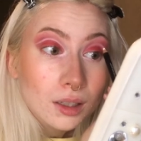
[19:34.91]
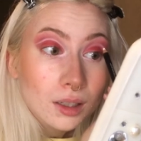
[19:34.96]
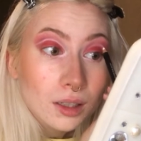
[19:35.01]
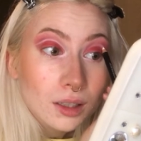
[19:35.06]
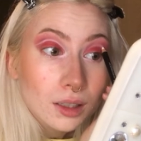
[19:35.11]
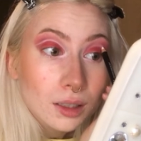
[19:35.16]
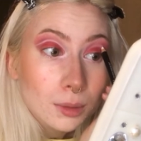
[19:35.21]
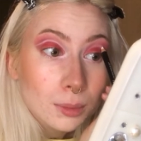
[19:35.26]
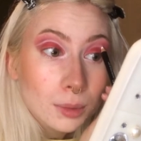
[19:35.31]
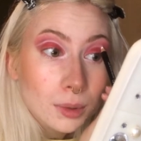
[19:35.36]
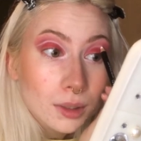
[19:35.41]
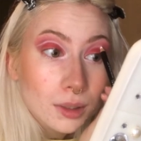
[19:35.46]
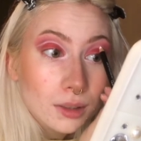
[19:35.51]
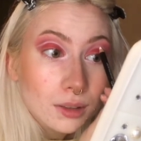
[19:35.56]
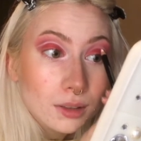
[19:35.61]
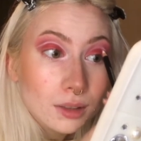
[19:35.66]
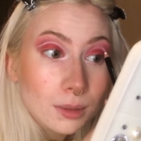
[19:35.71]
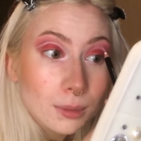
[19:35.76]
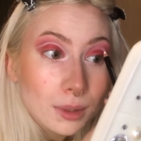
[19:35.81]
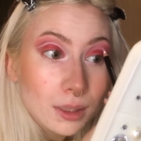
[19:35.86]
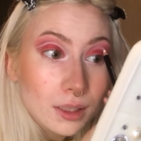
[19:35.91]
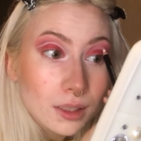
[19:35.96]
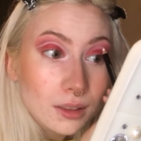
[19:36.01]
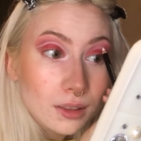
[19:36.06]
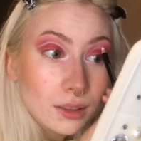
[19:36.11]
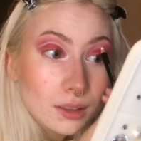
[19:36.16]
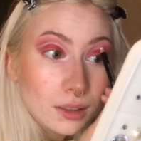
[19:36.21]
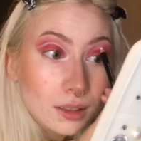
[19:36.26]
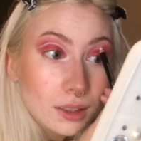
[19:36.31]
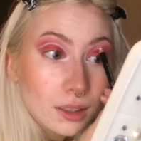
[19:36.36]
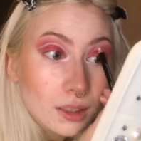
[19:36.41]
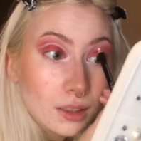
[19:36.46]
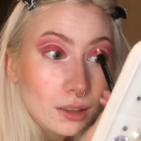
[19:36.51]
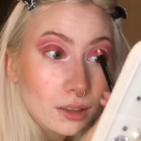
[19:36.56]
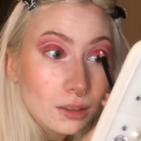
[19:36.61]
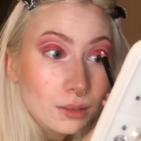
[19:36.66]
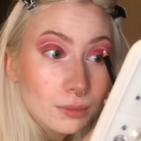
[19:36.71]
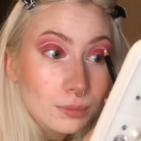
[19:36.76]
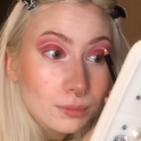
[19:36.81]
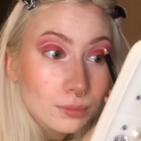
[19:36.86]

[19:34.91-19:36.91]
I'm gonna put some of this in here.